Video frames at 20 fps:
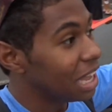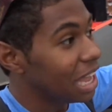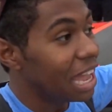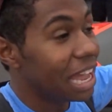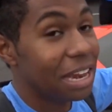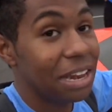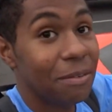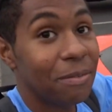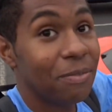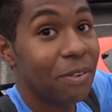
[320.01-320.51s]

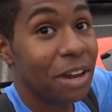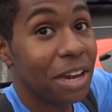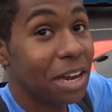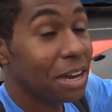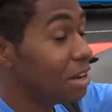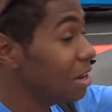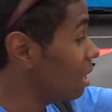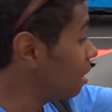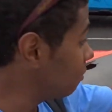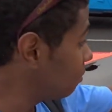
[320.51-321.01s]
And funny
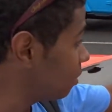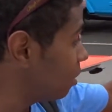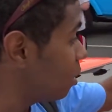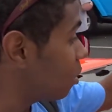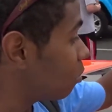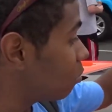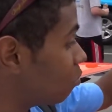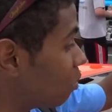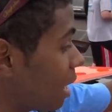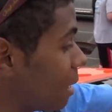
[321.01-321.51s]
enough,
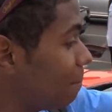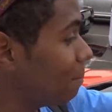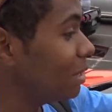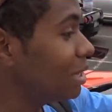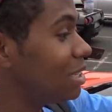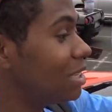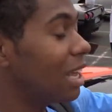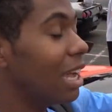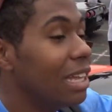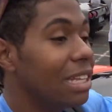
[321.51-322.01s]
right
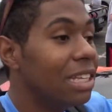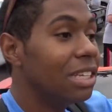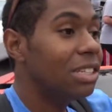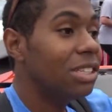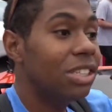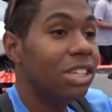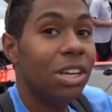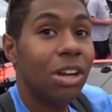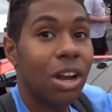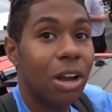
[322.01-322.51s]
beside
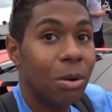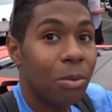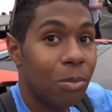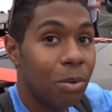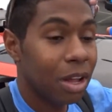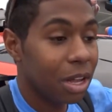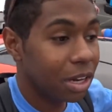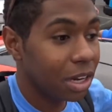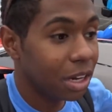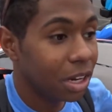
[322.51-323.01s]
this
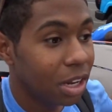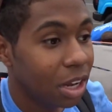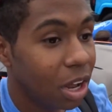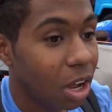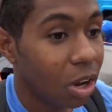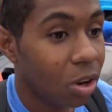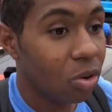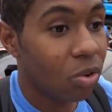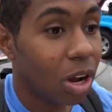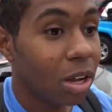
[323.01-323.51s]
ZR1,
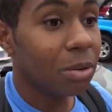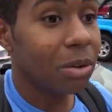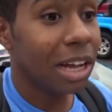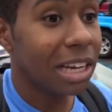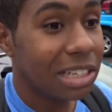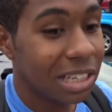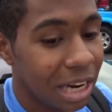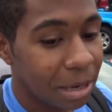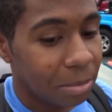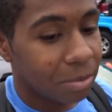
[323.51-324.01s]
across, well
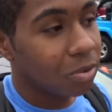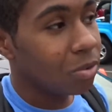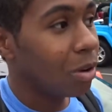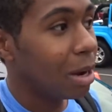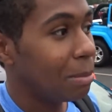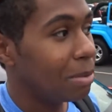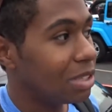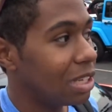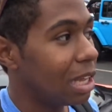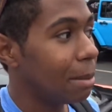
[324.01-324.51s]
actually not
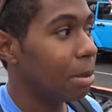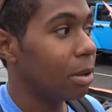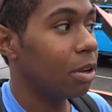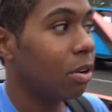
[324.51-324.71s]
right beside, but